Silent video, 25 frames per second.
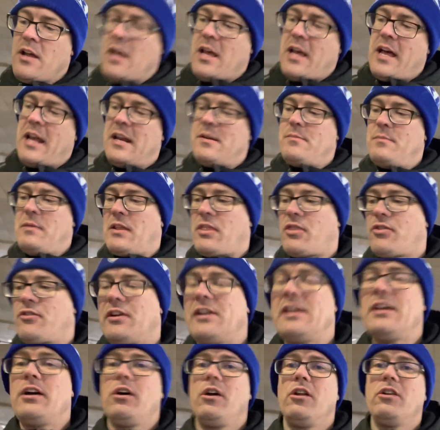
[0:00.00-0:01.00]
and he made
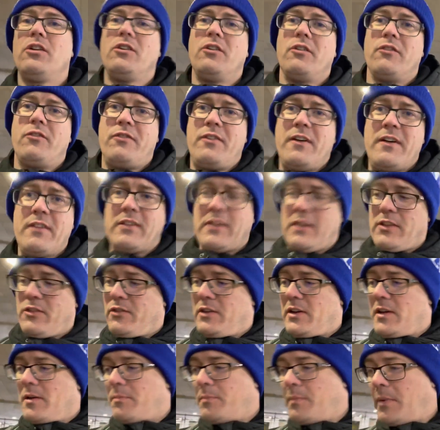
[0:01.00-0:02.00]
three hundred
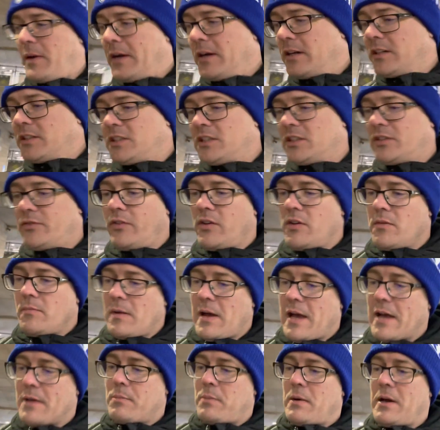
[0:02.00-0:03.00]
fifty-three appearances for the
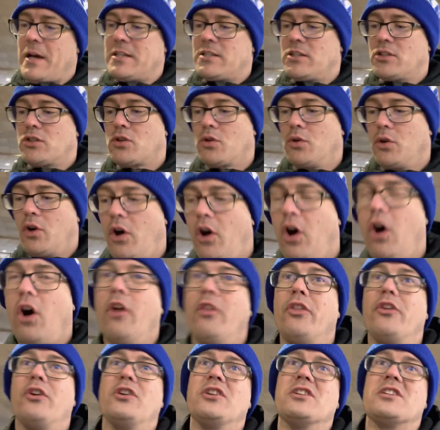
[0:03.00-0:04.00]
Magpies and scored one
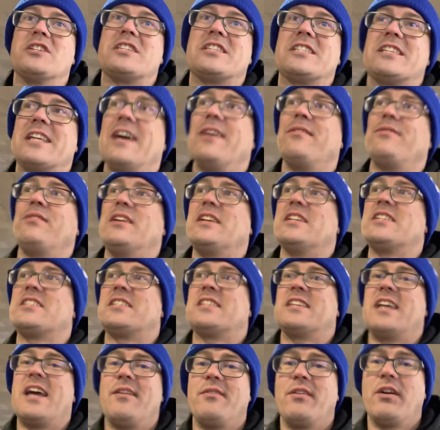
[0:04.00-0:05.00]
hundred
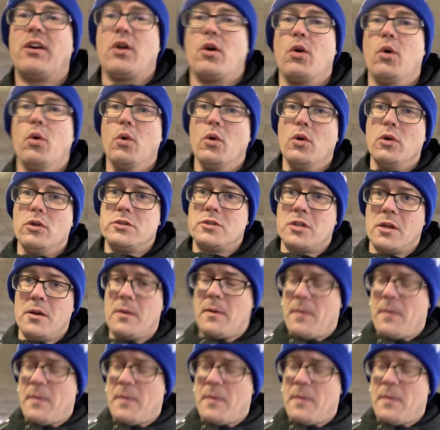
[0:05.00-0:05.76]
seventy-seven goals.